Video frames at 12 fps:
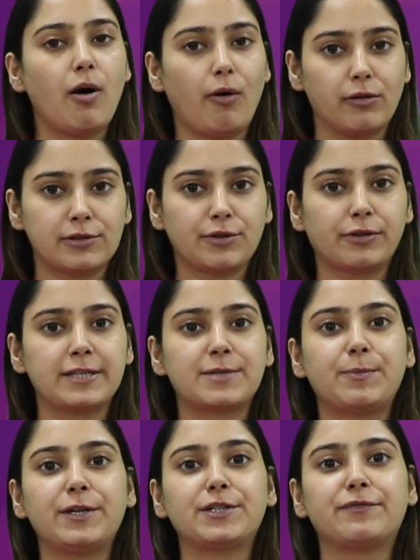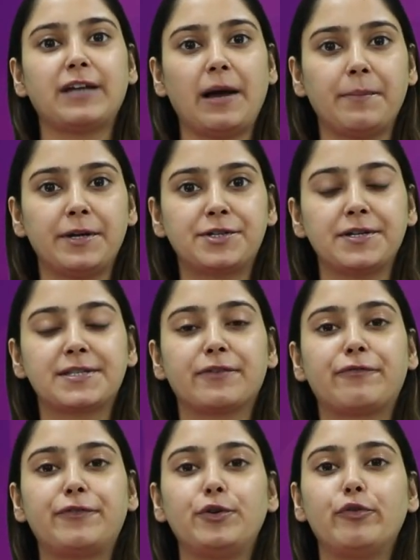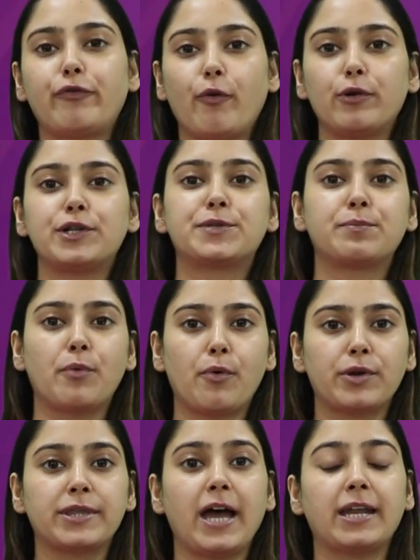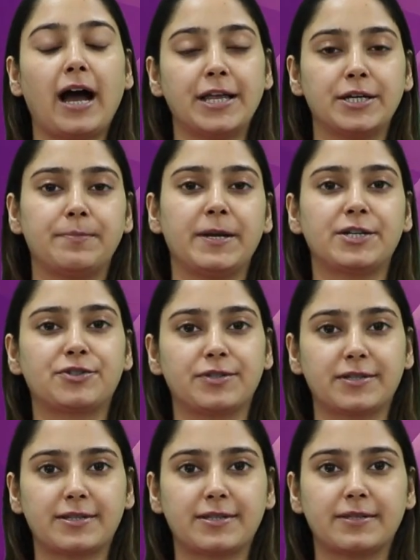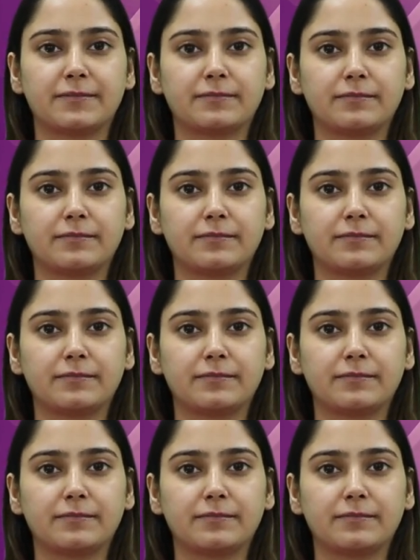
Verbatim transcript: Also, the speed of damage is a few folds more than other patients.